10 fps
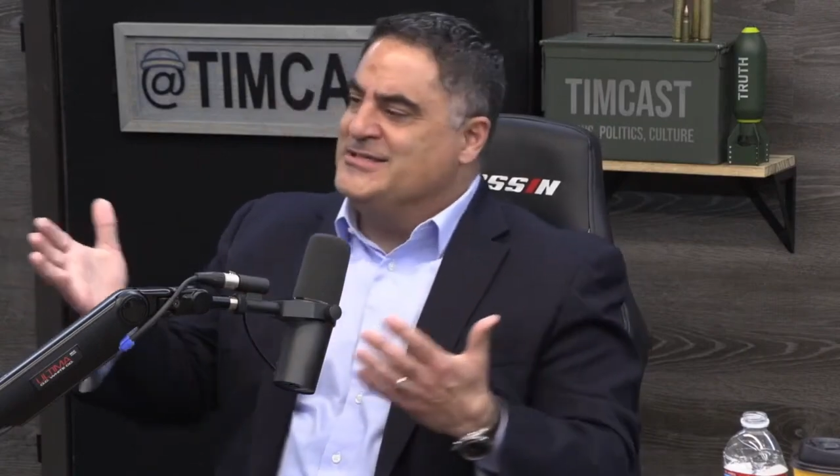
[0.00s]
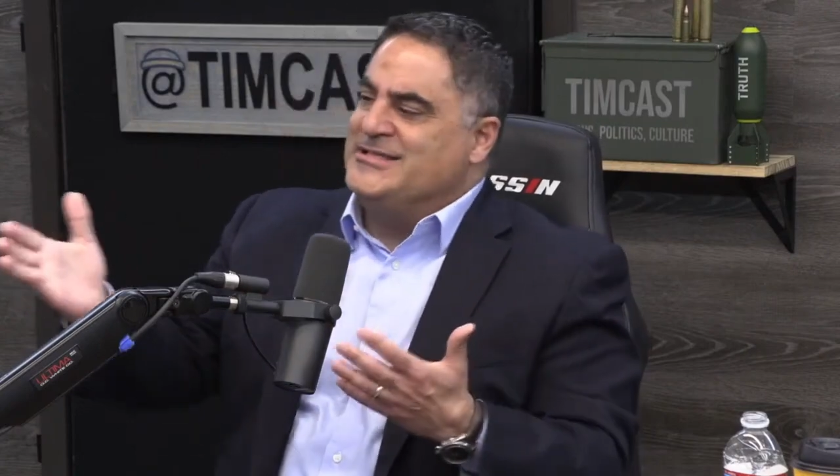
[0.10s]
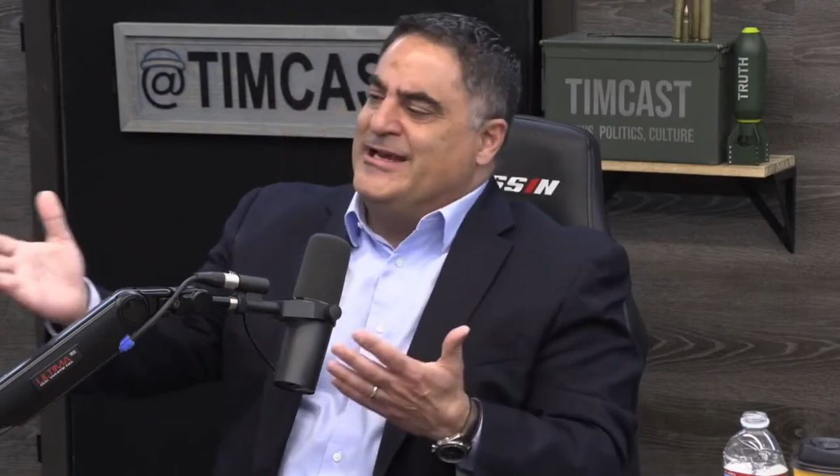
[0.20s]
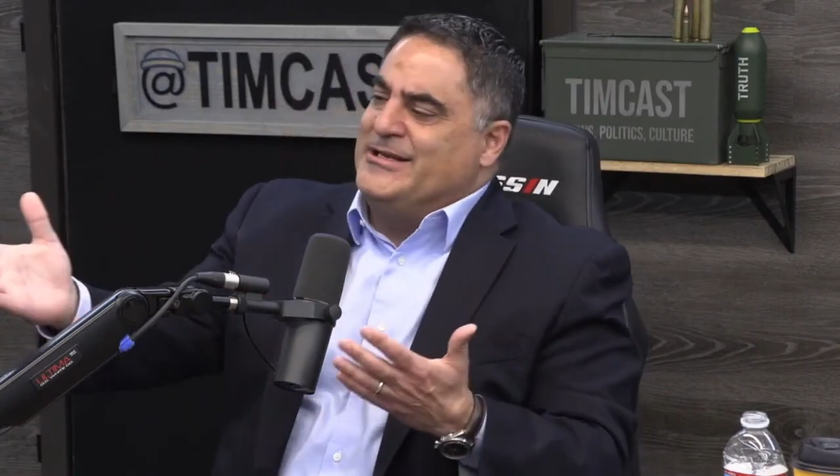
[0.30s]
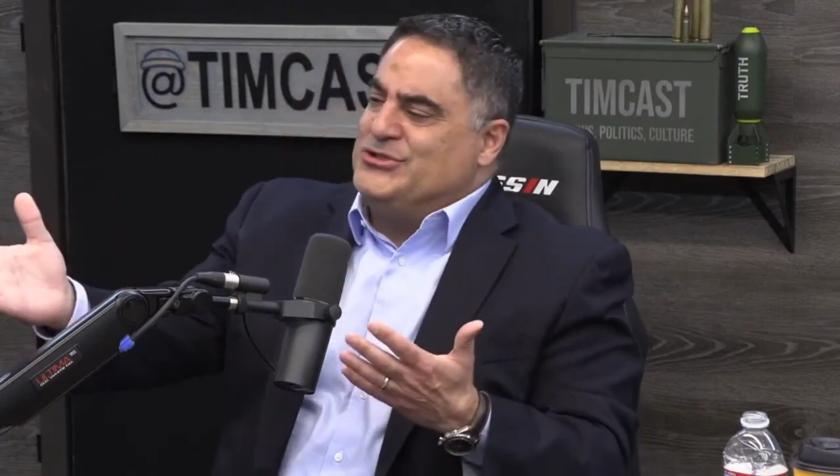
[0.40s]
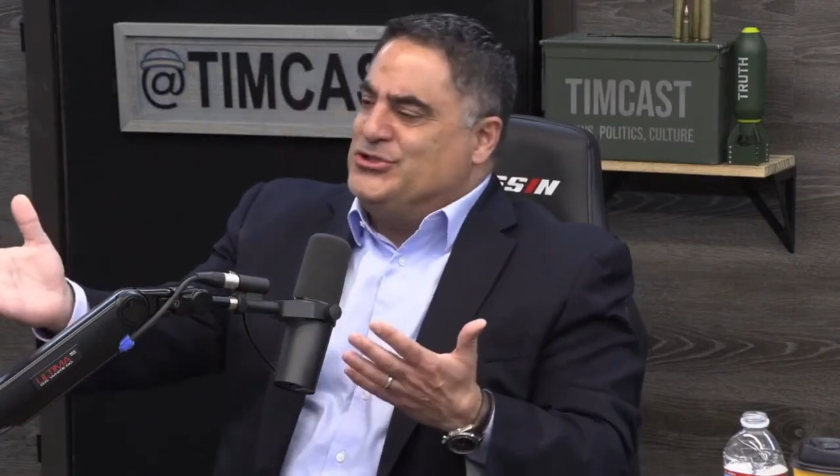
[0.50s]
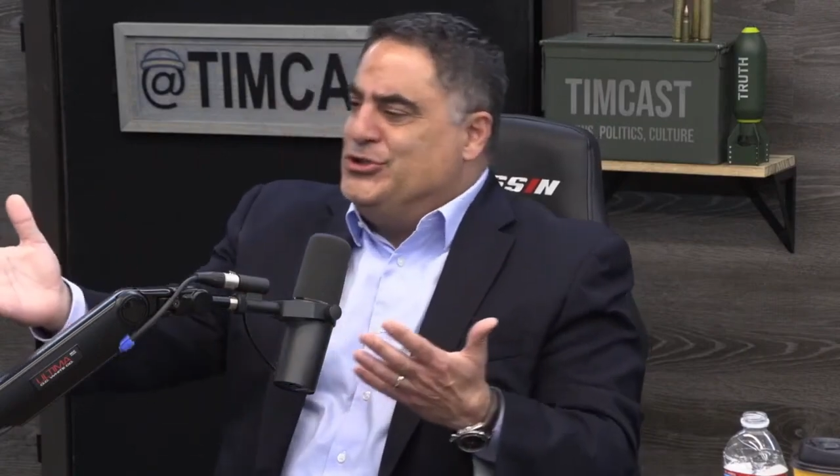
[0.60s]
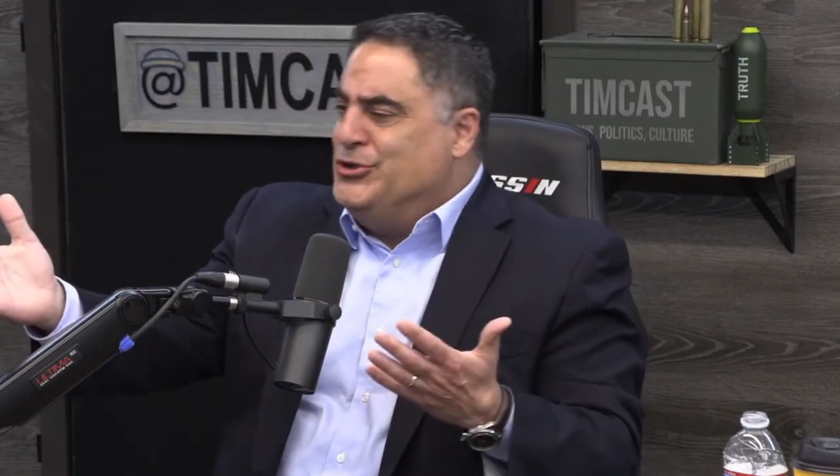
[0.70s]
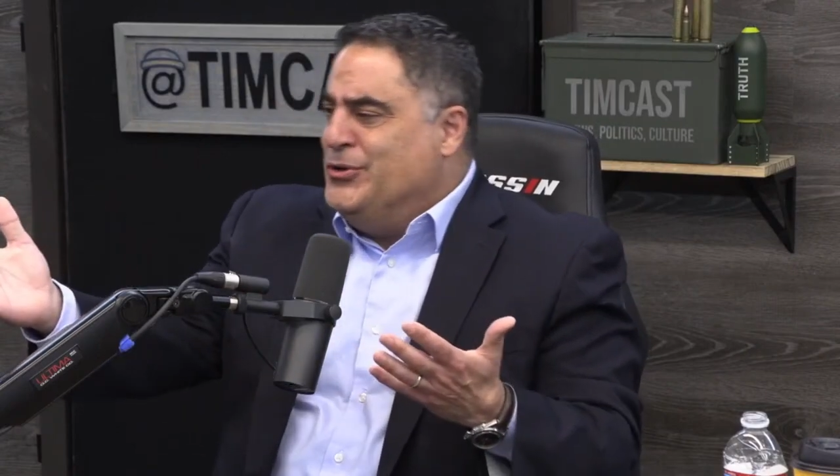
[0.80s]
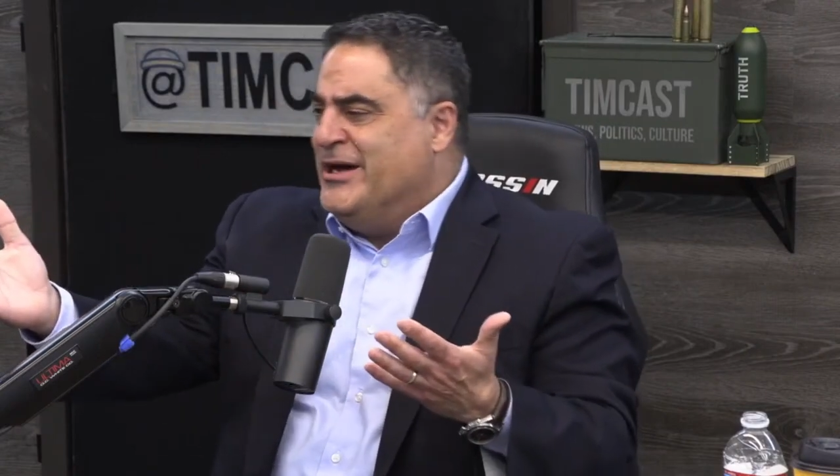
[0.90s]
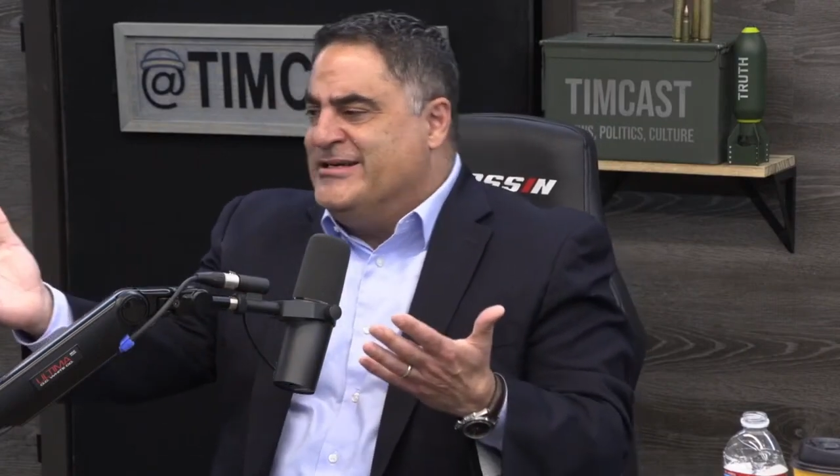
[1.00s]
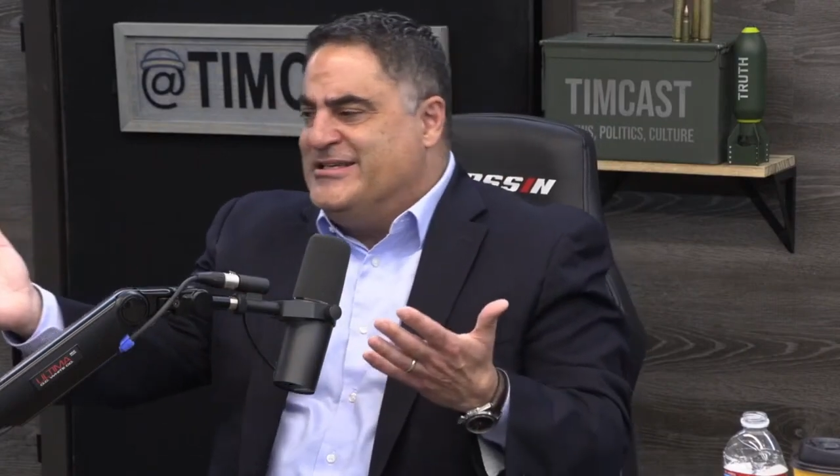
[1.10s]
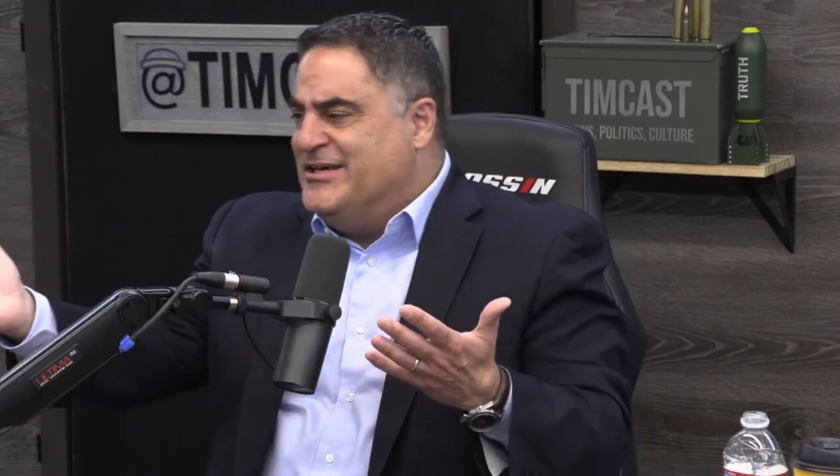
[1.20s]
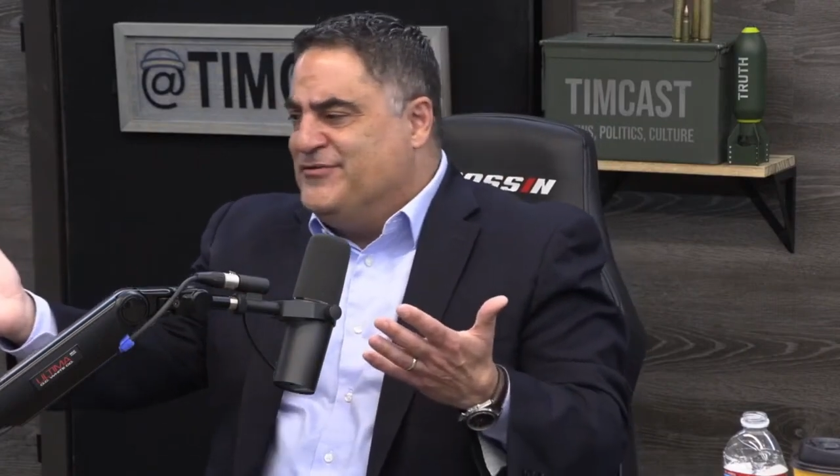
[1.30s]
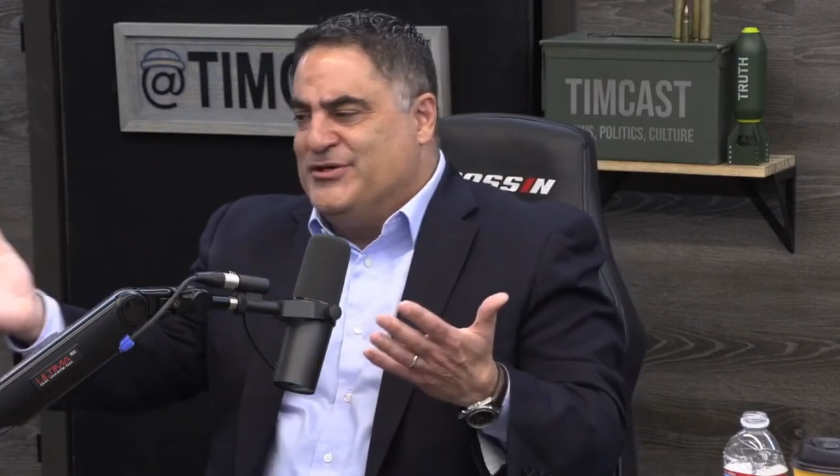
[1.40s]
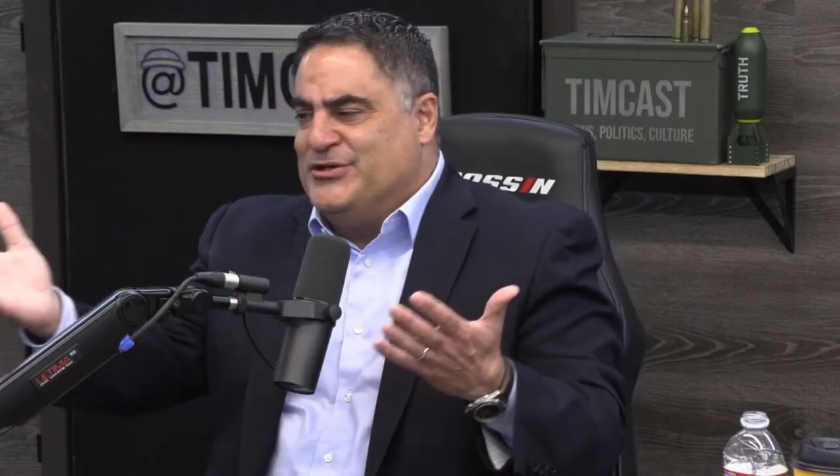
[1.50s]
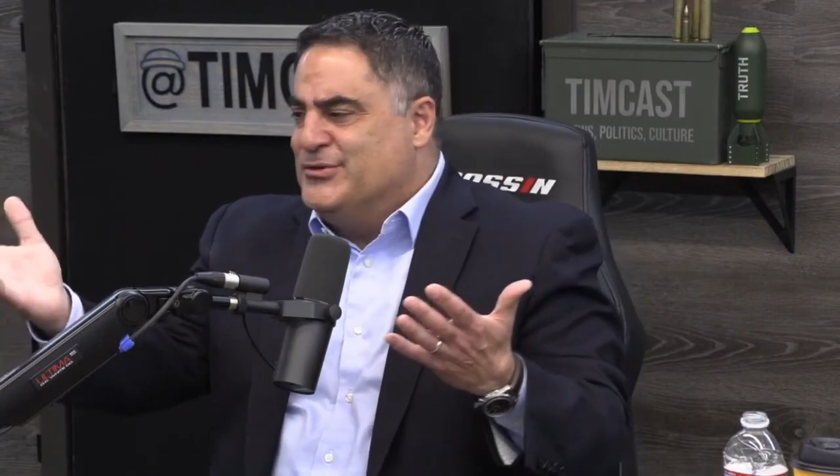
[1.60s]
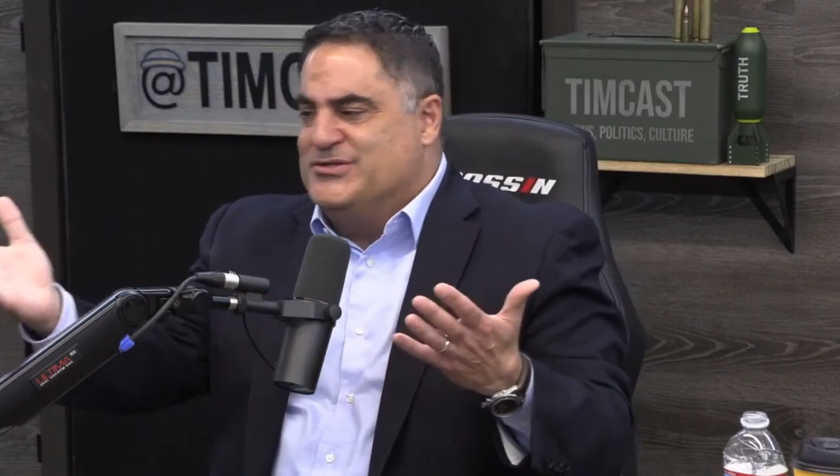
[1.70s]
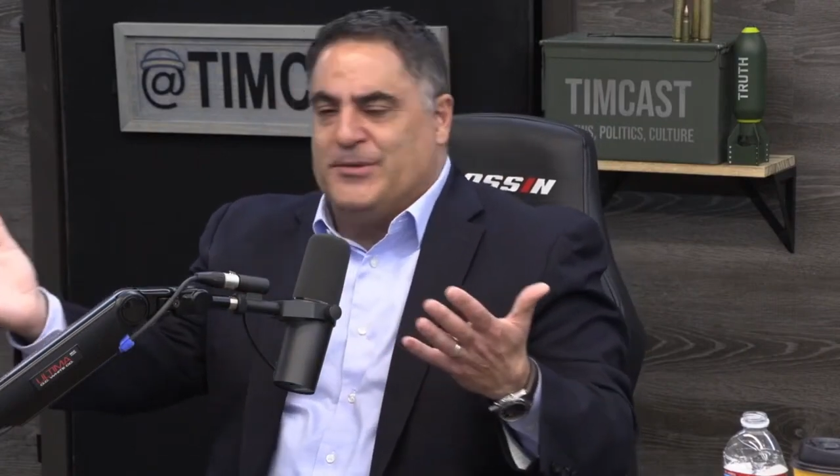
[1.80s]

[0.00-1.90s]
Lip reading: And there's like two Antifa dudes